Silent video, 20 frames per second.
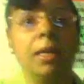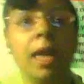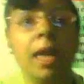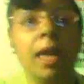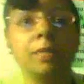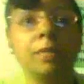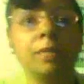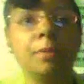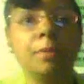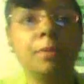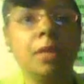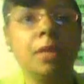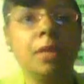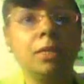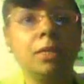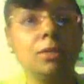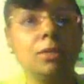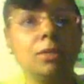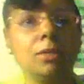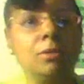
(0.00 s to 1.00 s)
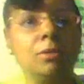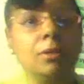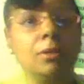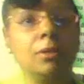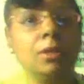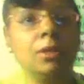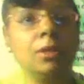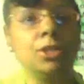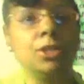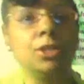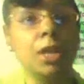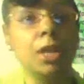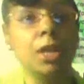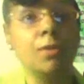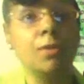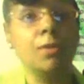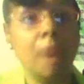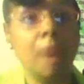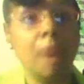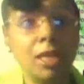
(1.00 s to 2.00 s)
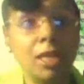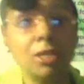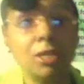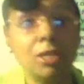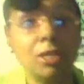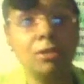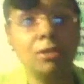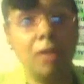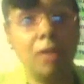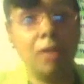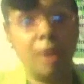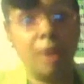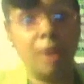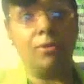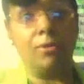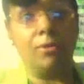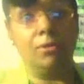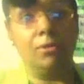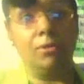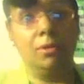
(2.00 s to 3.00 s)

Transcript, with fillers: exponential, generational level.